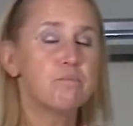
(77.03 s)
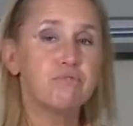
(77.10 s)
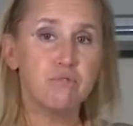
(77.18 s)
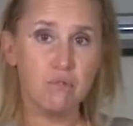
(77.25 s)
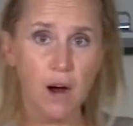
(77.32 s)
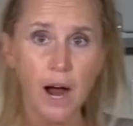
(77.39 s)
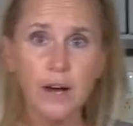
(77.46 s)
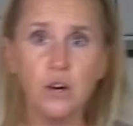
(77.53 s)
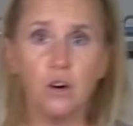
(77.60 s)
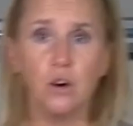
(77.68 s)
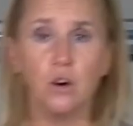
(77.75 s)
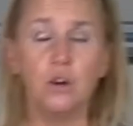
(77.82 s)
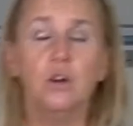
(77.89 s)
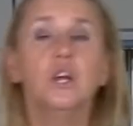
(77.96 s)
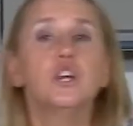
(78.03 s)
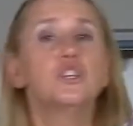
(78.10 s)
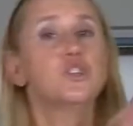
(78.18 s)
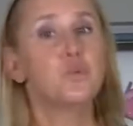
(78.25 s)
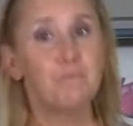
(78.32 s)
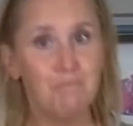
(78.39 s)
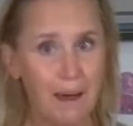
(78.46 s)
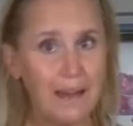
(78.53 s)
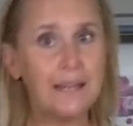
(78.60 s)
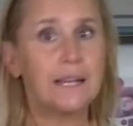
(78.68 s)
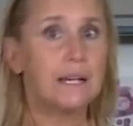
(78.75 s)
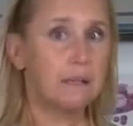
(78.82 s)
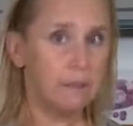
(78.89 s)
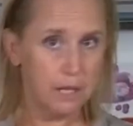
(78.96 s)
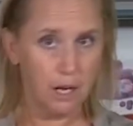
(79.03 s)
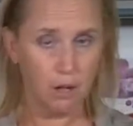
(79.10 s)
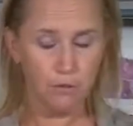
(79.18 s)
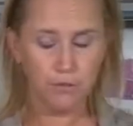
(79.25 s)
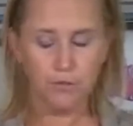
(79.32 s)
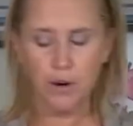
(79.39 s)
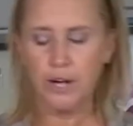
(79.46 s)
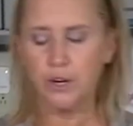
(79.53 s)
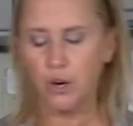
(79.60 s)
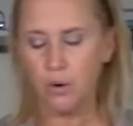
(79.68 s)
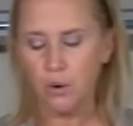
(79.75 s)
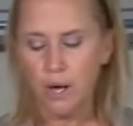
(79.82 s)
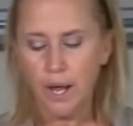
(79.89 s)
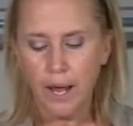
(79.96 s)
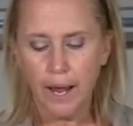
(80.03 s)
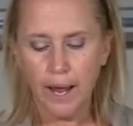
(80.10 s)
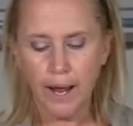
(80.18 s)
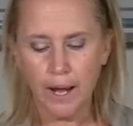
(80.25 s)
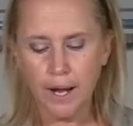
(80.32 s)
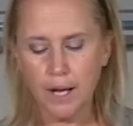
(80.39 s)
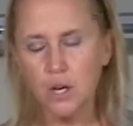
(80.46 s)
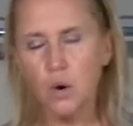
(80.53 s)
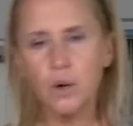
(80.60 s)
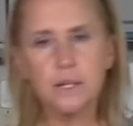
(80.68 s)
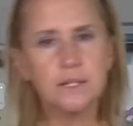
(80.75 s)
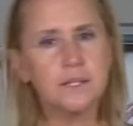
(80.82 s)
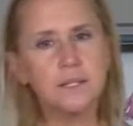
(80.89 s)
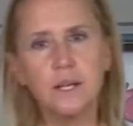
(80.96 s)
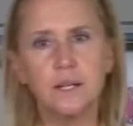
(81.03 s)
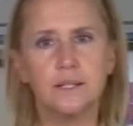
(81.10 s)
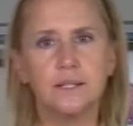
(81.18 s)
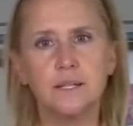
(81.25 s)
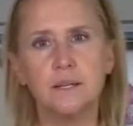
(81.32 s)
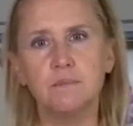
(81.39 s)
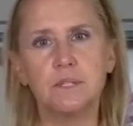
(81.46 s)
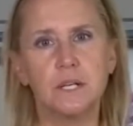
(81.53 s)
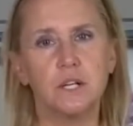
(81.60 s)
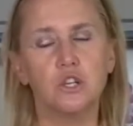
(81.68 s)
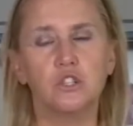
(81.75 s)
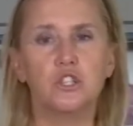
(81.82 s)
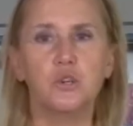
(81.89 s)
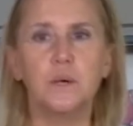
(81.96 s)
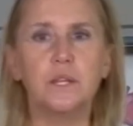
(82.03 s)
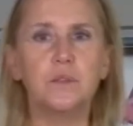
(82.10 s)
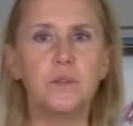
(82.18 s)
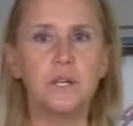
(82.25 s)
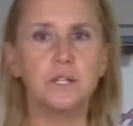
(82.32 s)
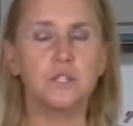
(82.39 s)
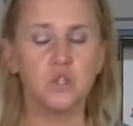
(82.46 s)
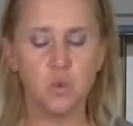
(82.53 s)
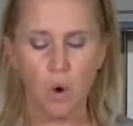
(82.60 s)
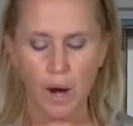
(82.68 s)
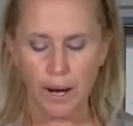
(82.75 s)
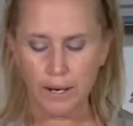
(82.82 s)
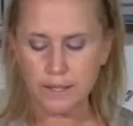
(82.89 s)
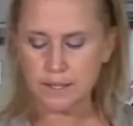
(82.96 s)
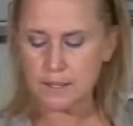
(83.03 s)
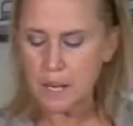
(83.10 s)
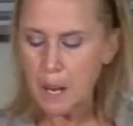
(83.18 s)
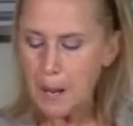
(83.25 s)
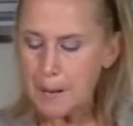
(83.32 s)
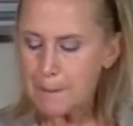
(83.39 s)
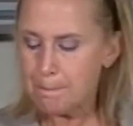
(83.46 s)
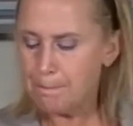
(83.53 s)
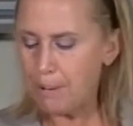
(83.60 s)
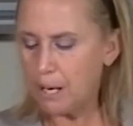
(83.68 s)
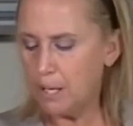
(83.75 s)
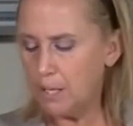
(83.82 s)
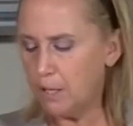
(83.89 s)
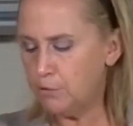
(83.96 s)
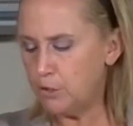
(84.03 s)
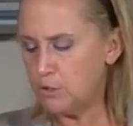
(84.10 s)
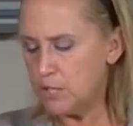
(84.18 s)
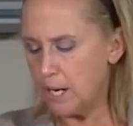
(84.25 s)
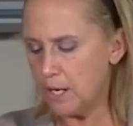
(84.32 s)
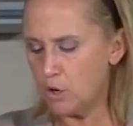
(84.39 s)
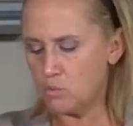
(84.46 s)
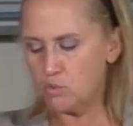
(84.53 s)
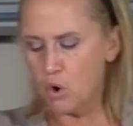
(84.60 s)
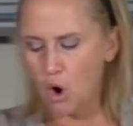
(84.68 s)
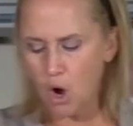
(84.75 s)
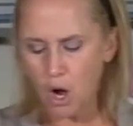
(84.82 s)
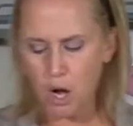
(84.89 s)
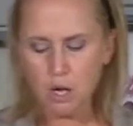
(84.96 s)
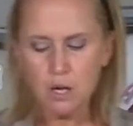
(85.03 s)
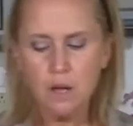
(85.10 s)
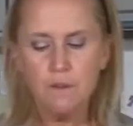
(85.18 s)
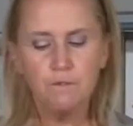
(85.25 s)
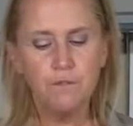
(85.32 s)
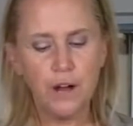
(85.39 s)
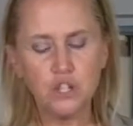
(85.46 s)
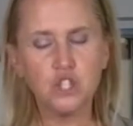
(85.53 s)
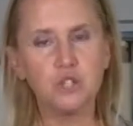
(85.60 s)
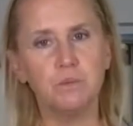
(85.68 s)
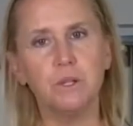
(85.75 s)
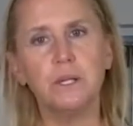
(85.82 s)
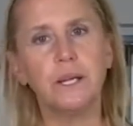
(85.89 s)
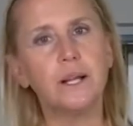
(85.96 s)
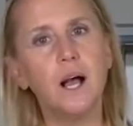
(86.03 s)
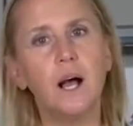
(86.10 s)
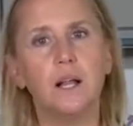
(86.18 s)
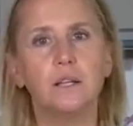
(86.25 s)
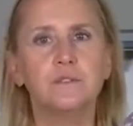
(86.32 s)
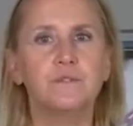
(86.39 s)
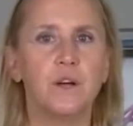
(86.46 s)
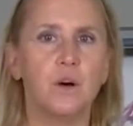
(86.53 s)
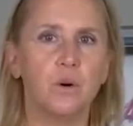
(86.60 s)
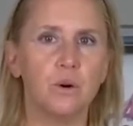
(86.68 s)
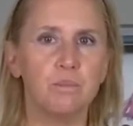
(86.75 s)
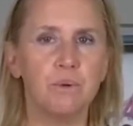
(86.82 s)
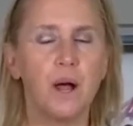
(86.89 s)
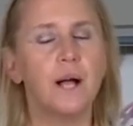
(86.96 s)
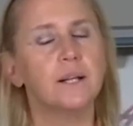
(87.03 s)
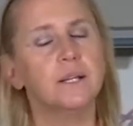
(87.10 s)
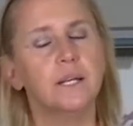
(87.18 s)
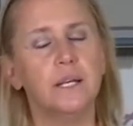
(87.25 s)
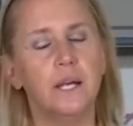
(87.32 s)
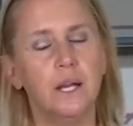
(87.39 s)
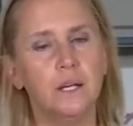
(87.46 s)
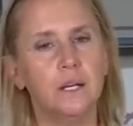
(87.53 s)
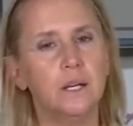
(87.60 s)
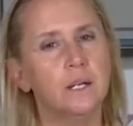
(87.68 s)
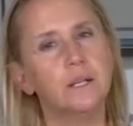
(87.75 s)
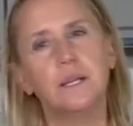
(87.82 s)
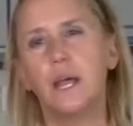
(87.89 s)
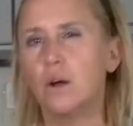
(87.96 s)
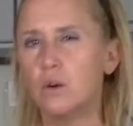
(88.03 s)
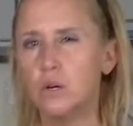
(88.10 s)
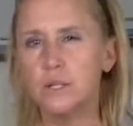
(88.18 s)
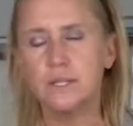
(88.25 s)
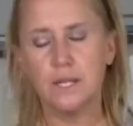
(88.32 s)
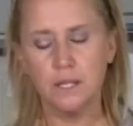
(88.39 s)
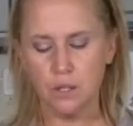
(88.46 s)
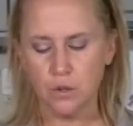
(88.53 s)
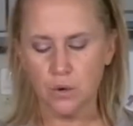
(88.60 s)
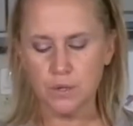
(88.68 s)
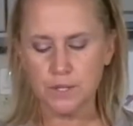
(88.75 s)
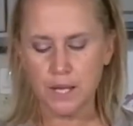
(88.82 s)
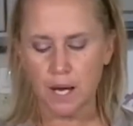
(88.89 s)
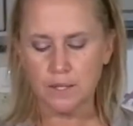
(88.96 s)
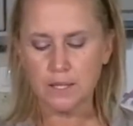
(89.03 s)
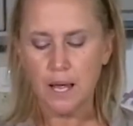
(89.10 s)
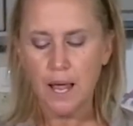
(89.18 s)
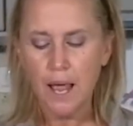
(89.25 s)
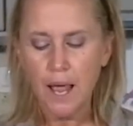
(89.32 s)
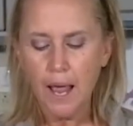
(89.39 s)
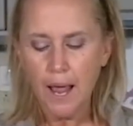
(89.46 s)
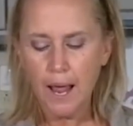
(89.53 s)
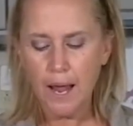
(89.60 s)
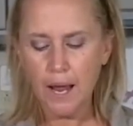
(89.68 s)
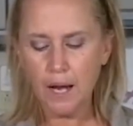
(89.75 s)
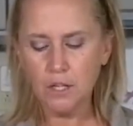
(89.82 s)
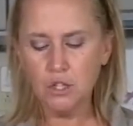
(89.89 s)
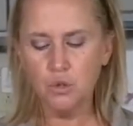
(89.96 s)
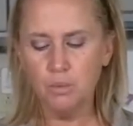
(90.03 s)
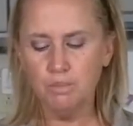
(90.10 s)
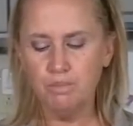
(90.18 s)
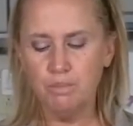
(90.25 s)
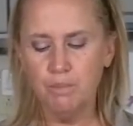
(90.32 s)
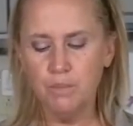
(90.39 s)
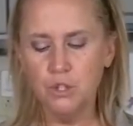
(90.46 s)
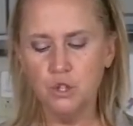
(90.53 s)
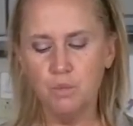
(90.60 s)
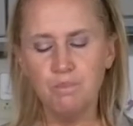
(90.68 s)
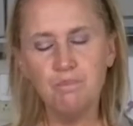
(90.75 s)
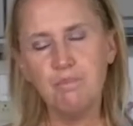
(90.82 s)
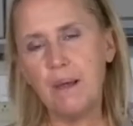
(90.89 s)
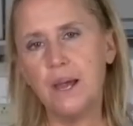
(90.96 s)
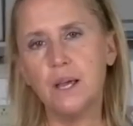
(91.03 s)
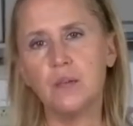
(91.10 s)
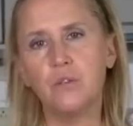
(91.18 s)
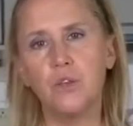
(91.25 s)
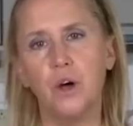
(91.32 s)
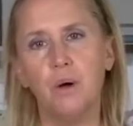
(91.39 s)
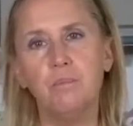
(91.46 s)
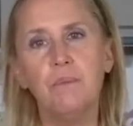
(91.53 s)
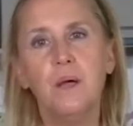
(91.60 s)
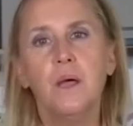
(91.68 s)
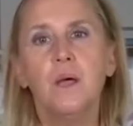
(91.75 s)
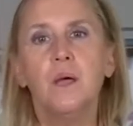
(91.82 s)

prior to baking the alfredo. And I know it's it seems like you're doing things twice, but if you take a raw vegetable like cauliflower, broccoli, and carrots, any of those guys, and you you bake them